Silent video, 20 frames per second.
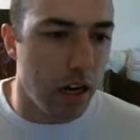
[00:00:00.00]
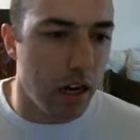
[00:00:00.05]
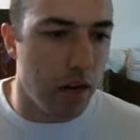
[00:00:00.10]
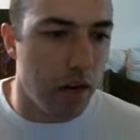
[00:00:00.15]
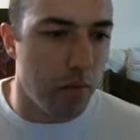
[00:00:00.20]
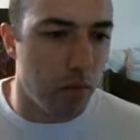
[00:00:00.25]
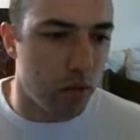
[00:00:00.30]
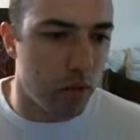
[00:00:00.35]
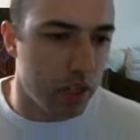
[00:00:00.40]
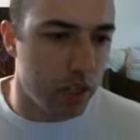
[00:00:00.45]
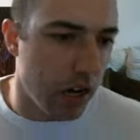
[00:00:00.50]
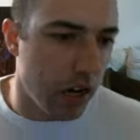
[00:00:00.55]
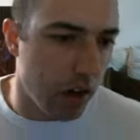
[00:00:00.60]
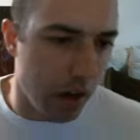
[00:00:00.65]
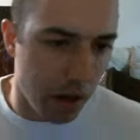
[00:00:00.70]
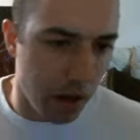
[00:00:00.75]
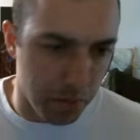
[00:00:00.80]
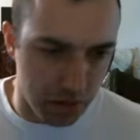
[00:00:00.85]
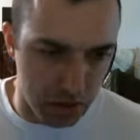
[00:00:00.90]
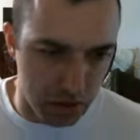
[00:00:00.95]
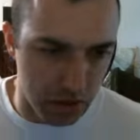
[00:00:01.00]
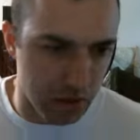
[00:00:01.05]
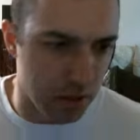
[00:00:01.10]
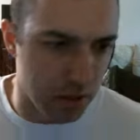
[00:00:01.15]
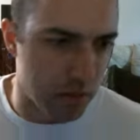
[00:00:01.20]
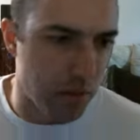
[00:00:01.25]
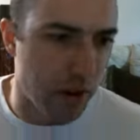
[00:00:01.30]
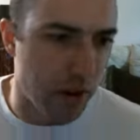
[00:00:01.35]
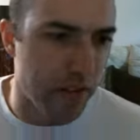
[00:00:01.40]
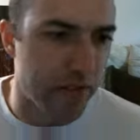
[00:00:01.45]
well, tile options
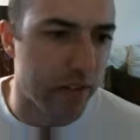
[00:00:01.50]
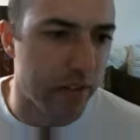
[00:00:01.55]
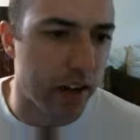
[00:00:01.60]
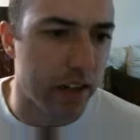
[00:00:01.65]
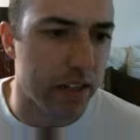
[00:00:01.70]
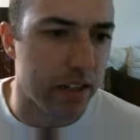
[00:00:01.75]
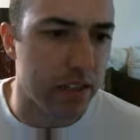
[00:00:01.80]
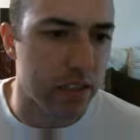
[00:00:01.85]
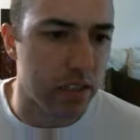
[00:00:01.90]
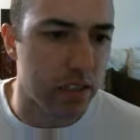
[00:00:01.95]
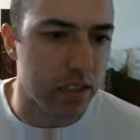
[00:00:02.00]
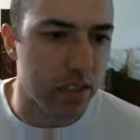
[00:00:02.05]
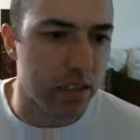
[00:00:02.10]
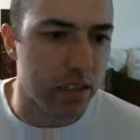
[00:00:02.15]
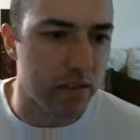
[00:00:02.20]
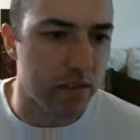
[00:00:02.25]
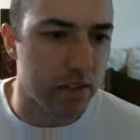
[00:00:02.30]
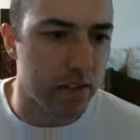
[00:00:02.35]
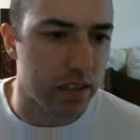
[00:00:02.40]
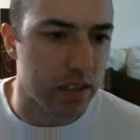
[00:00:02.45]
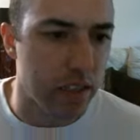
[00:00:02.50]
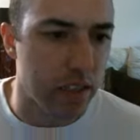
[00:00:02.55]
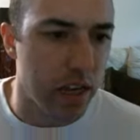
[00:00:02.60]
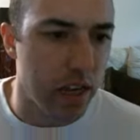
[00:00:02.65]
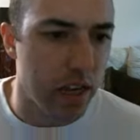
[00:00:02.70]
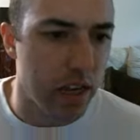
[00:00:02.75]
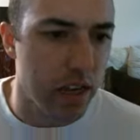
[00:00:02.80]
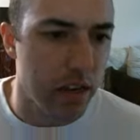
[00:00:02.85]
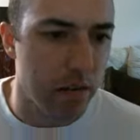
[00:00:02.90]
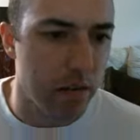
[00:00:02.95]
is probably fine to leave as
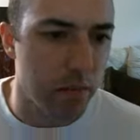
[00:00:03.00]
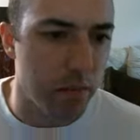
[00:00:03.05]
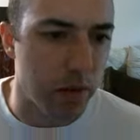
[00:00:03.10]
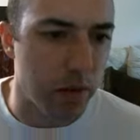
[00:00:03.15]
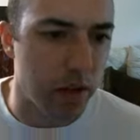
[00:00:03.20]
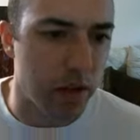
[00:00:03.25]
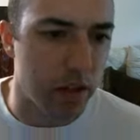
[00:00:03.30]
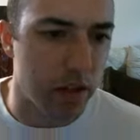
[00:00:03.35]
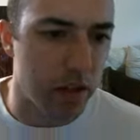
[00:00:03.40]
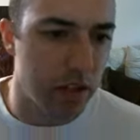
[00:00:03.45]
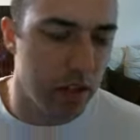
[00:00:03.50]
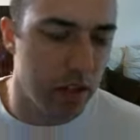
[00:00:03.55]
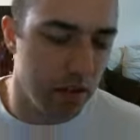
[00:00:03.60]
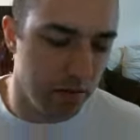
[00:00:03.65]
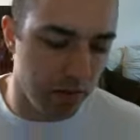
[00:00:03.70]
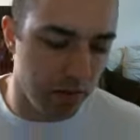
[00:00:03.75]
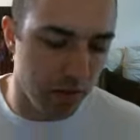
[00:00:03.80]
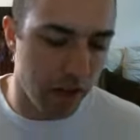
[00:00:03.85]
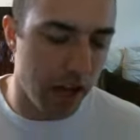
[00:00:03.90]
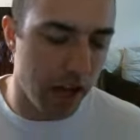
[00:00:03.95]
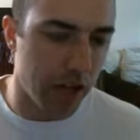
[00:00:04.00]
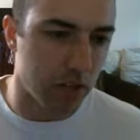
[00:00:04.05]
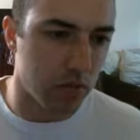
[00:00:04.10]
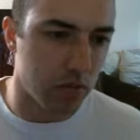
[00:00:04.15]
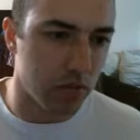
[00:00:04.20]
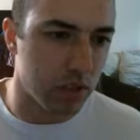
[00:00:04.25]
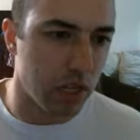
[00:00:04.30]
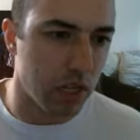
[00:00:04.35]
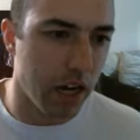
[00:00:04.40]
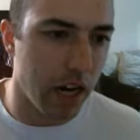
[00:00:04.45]
that, but for the
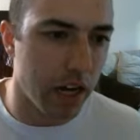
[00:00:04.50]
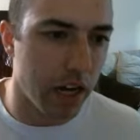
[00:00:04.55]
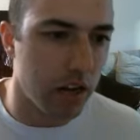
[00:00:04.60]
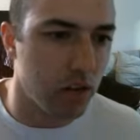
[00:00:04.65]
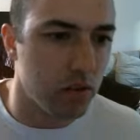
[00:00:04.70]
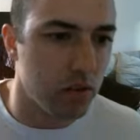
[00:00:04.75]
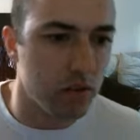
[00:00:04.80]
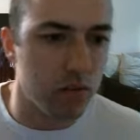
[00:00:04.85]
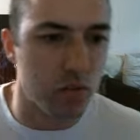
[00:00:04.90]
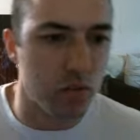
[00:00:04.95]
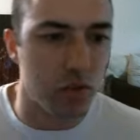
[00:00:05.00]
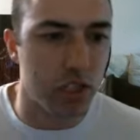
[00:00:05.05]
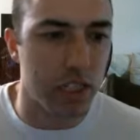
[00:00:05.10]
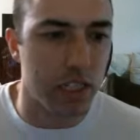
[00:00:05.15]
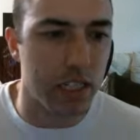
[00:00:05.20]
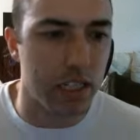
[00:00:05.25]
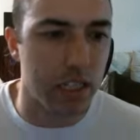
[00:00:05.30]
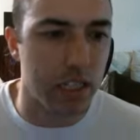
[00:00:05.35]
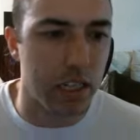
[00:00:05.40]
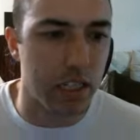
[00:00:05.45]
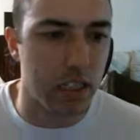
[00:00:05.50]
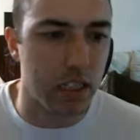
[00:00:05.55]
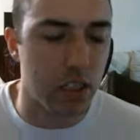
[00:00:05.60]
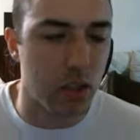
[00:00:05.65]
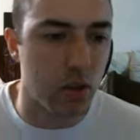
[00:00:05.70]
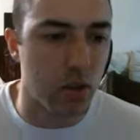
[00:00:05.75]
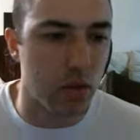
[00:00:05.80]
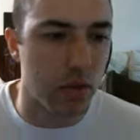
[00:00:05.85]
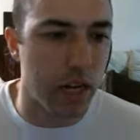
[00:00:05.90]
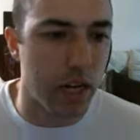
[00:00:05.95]
actual tiles, we'll change that
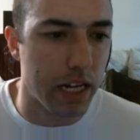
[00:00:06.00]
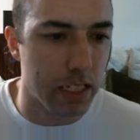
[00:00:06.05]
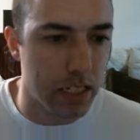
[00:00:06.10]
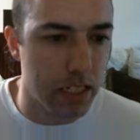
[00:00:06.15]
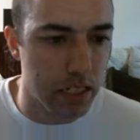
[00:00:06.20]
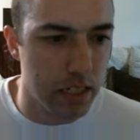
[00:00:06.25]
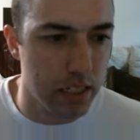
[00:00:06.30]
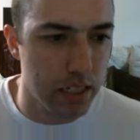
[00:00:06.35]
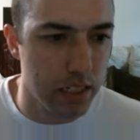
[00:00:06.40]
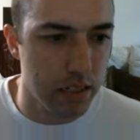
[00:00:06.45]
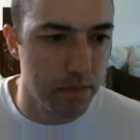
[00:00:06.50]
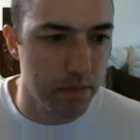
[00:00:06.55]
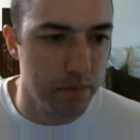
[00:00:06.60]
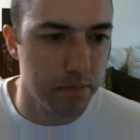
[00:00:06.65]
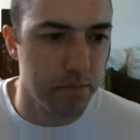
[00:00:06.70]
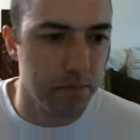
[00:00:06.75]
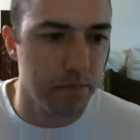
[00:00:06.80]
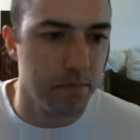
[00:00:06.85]
to entity.